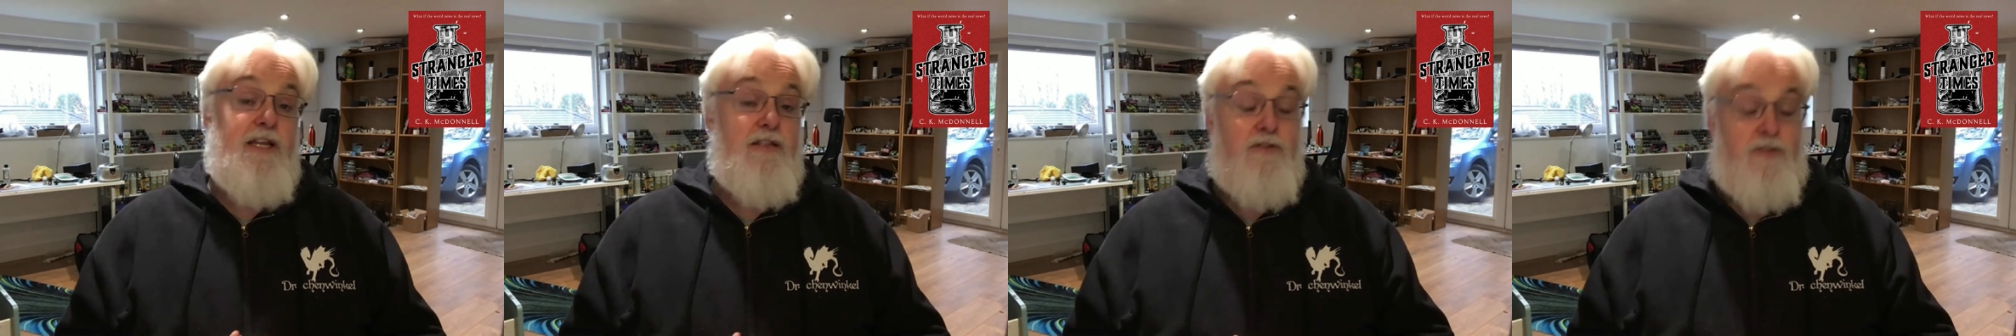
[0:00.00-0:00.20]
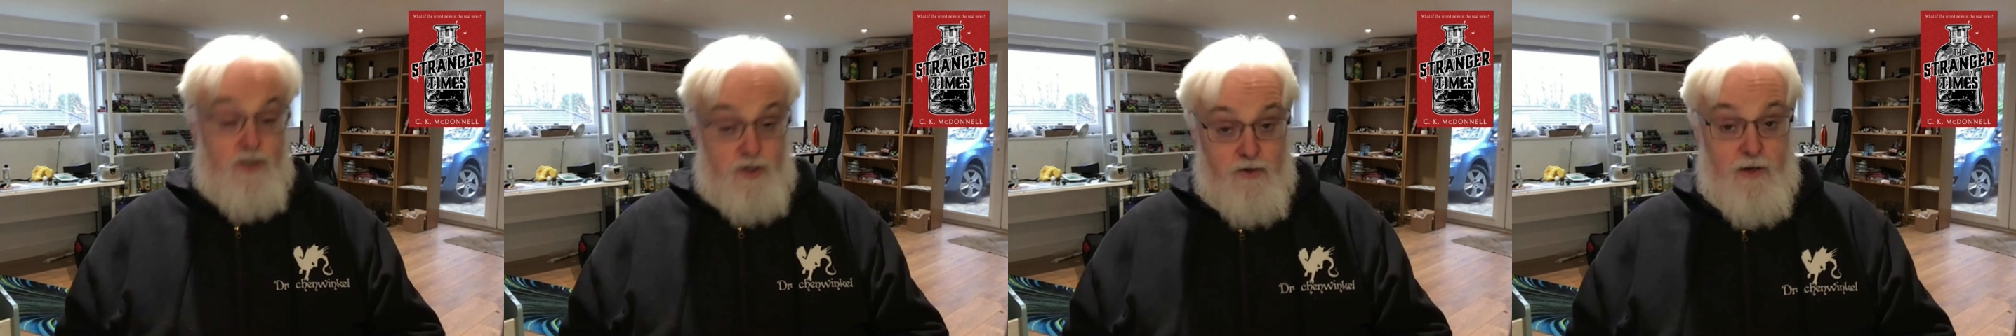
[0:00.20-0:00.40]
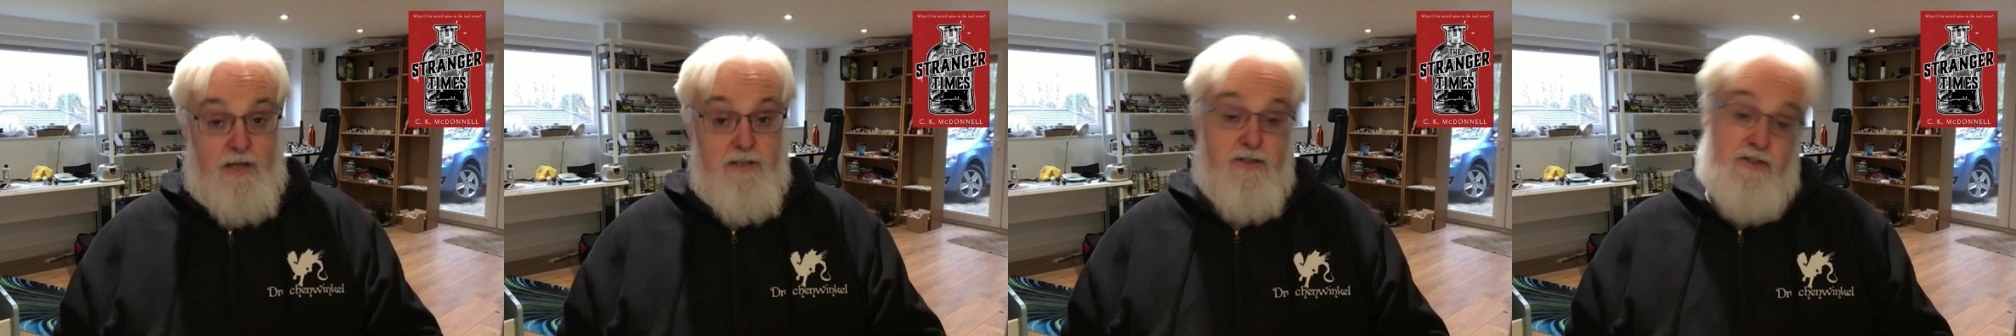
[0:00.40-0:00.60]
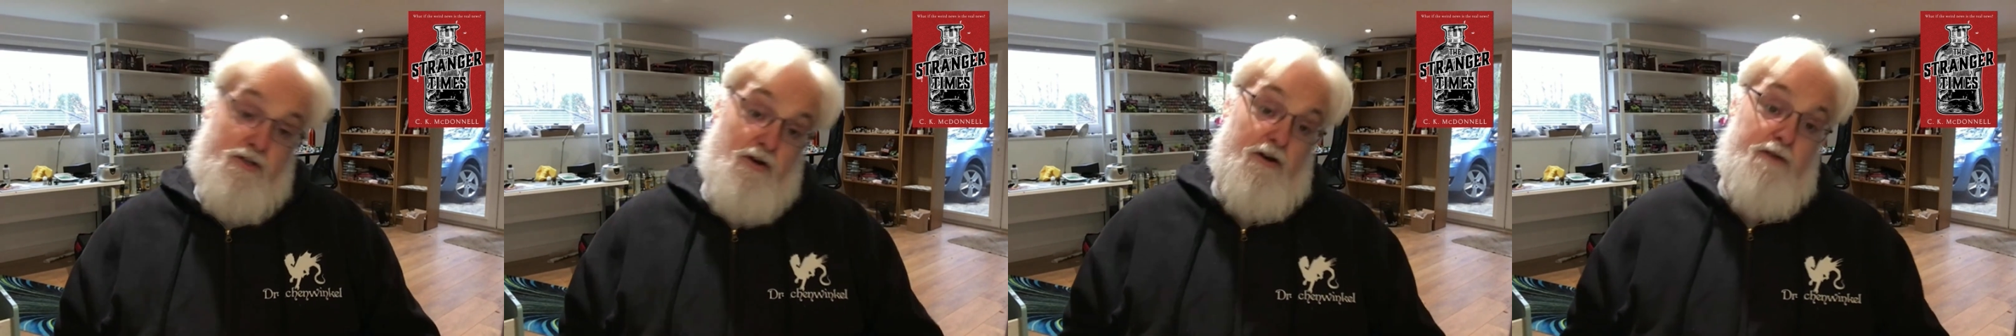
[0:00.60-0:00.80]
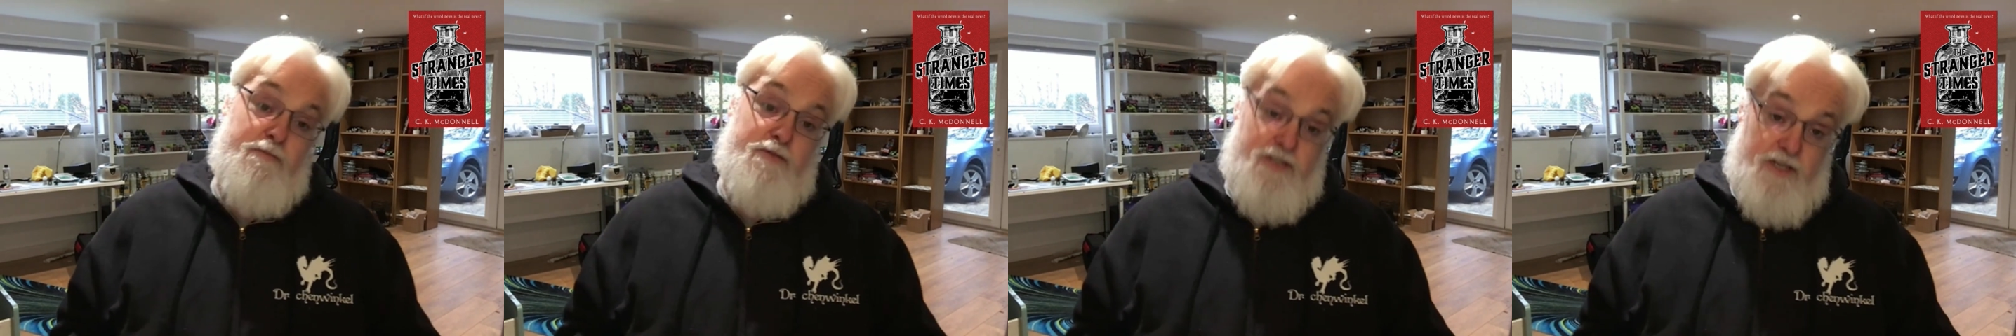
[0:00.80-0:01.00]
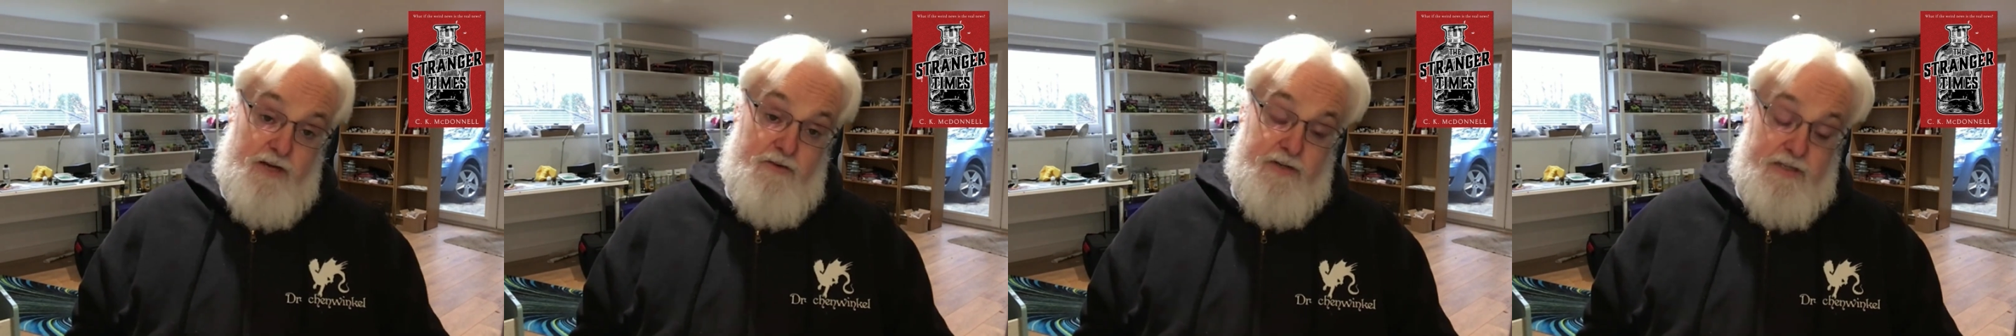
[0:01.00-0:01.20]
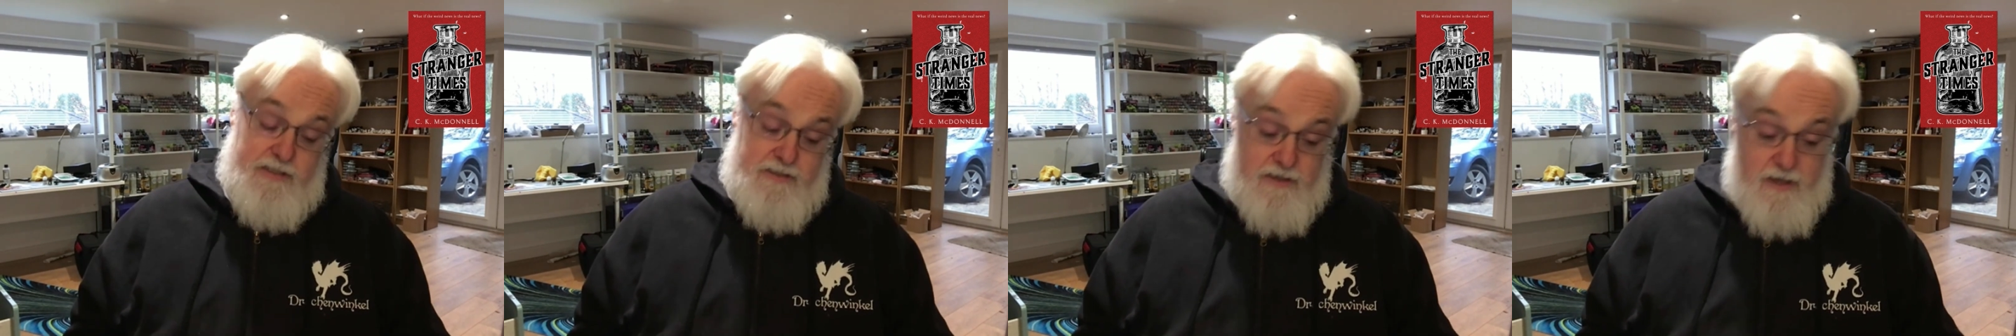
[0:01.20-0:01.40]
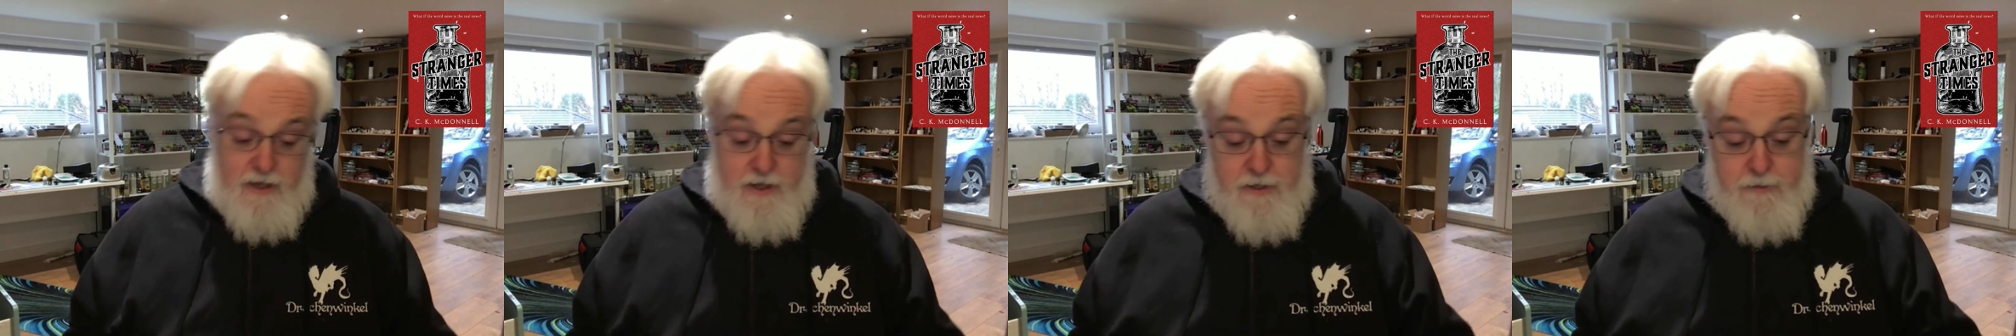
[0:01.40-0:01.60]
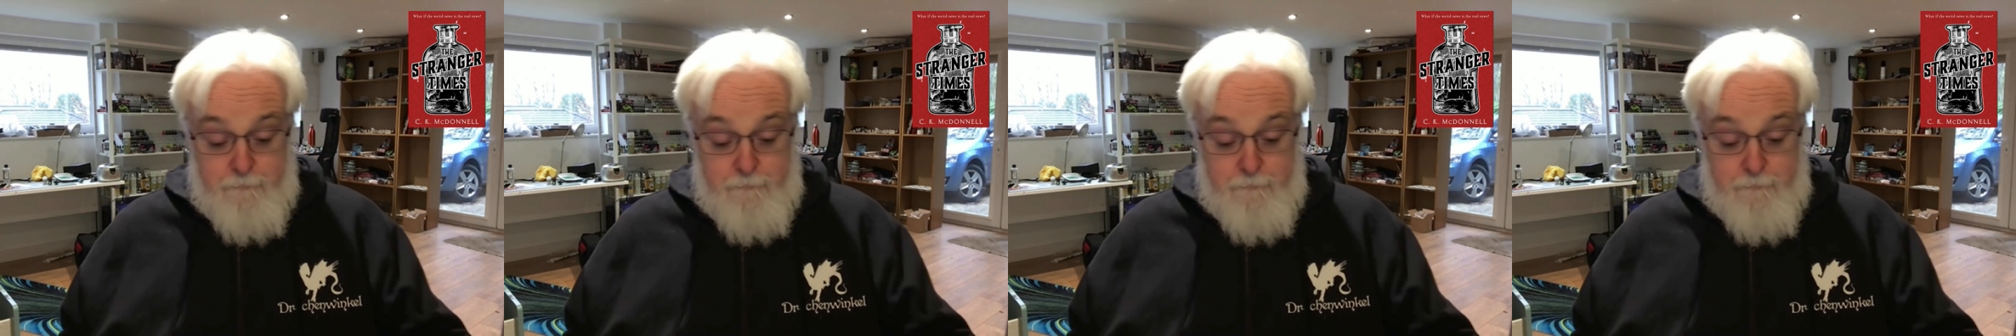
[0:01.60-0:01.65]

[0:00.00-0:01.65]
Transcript: in the Stranger Times series.